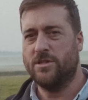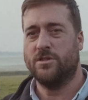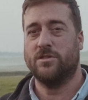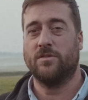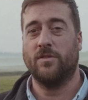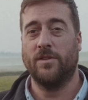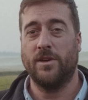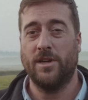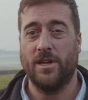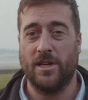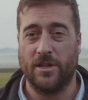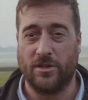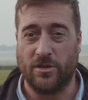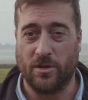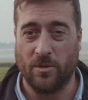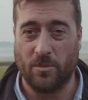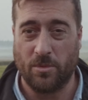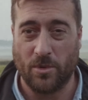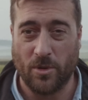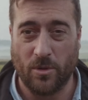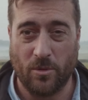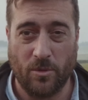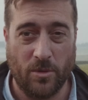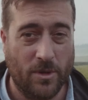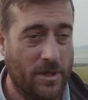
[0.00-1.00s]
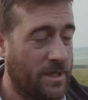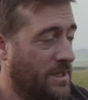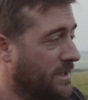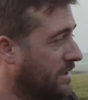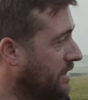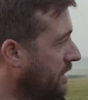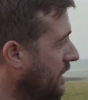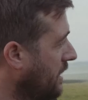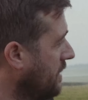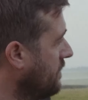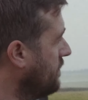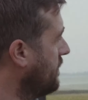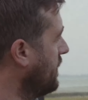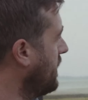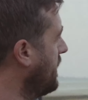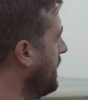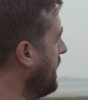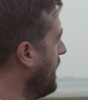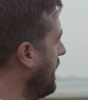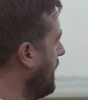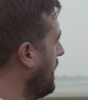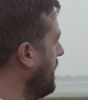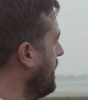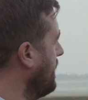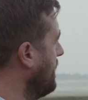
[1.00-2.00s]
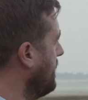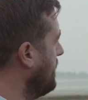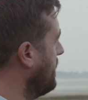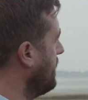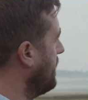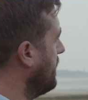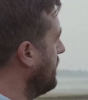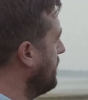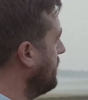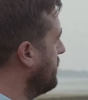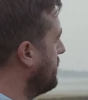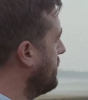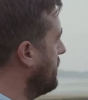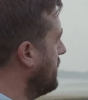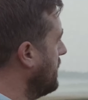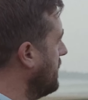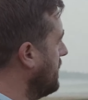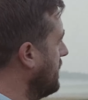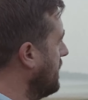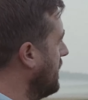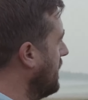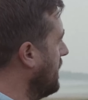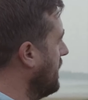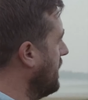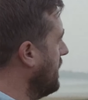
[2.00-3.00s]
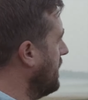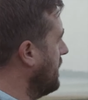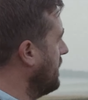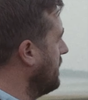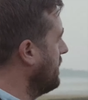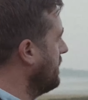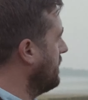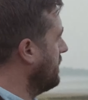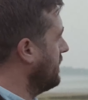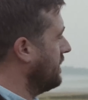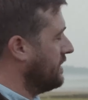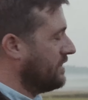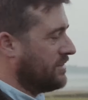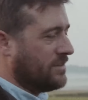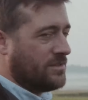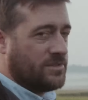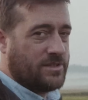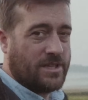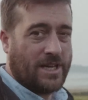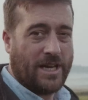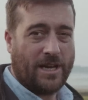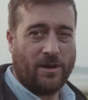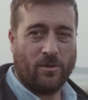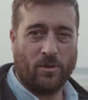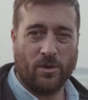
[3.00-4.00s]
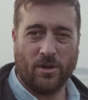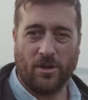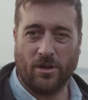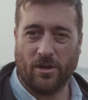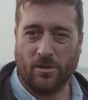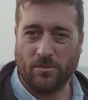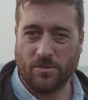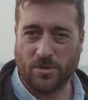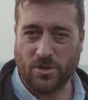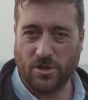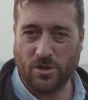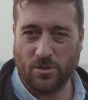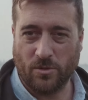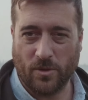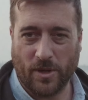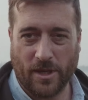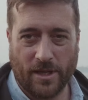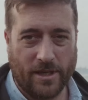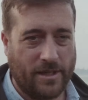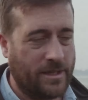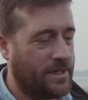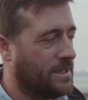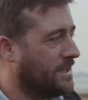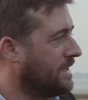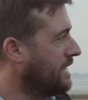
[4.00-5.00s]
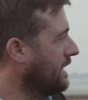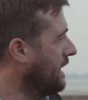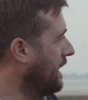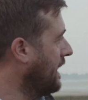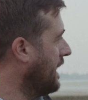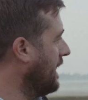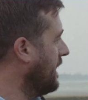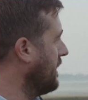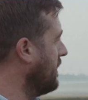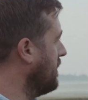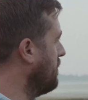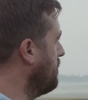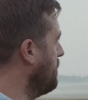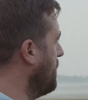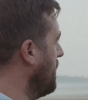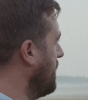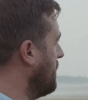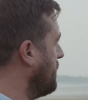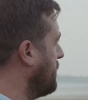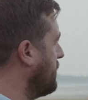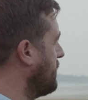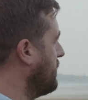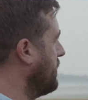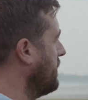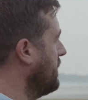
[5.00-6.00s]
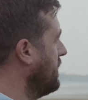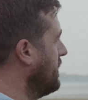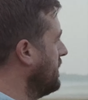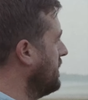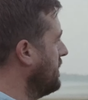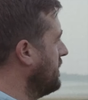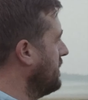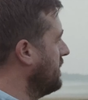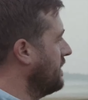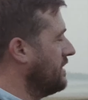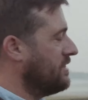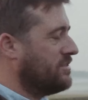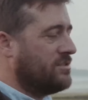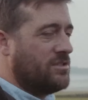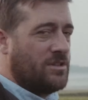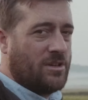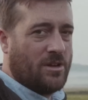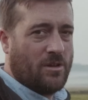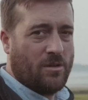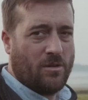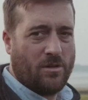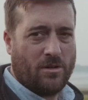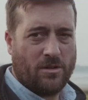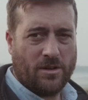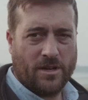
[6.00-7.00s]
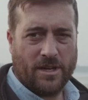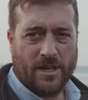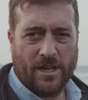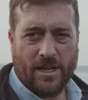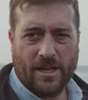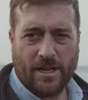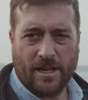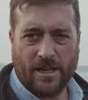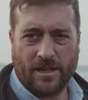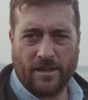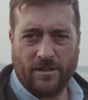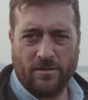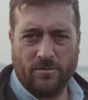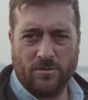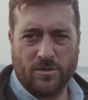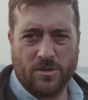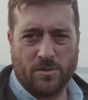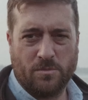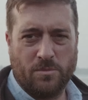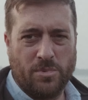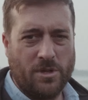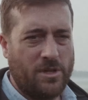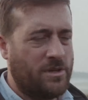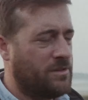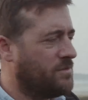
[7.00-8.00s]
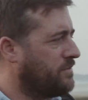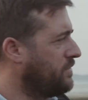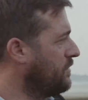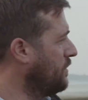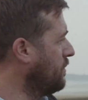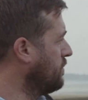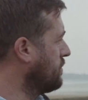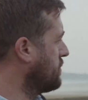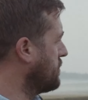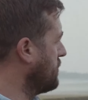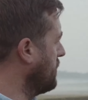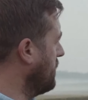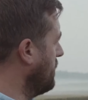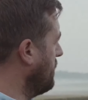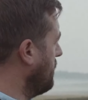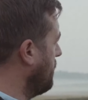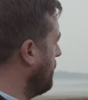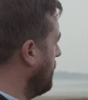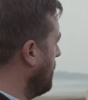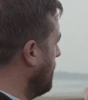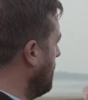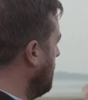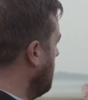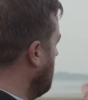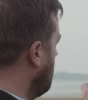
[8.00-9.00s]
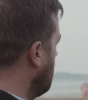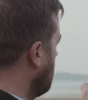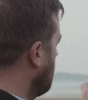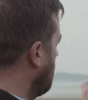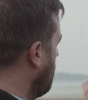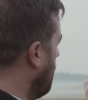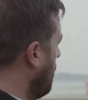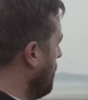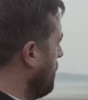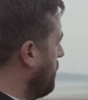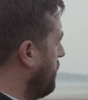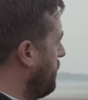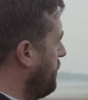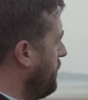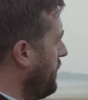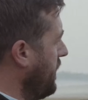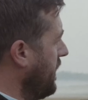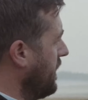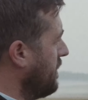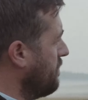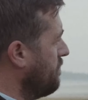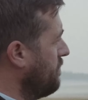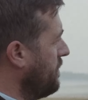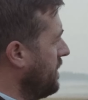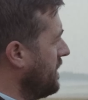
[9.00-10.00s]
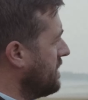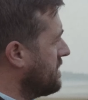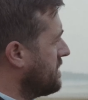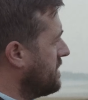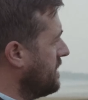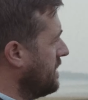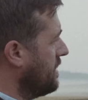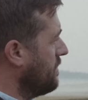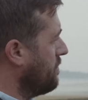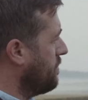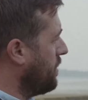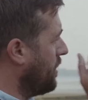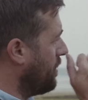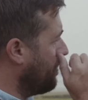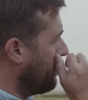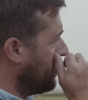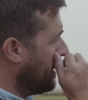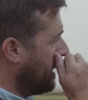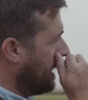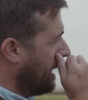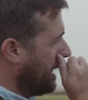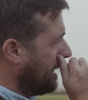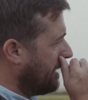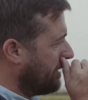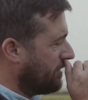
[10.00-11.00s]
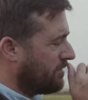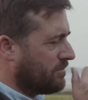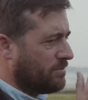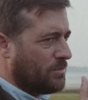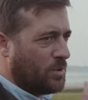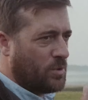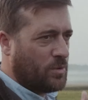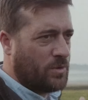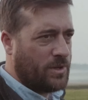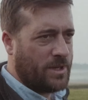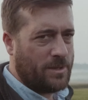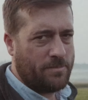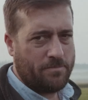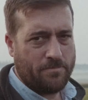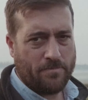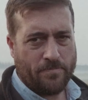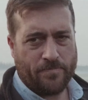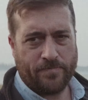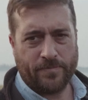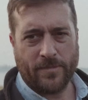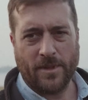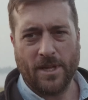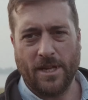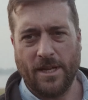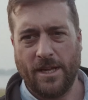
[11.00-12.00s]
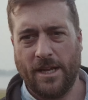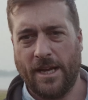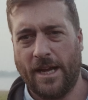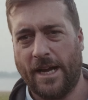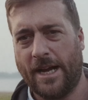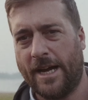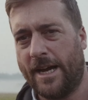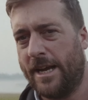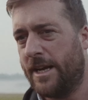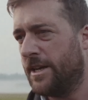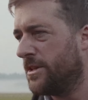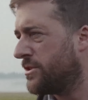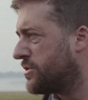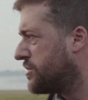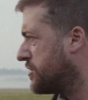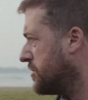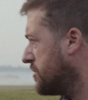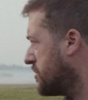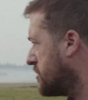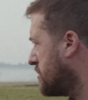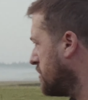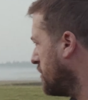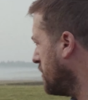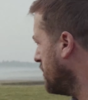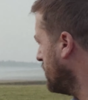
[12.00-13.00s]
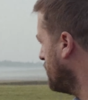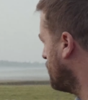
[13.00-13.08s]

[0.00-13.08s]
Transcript: it's really typical that over there is the tower that I'm shooting, and the mist is no longer there. It was beautiful, sort of quite thick mist in the bottom of there this morning, and it's just sort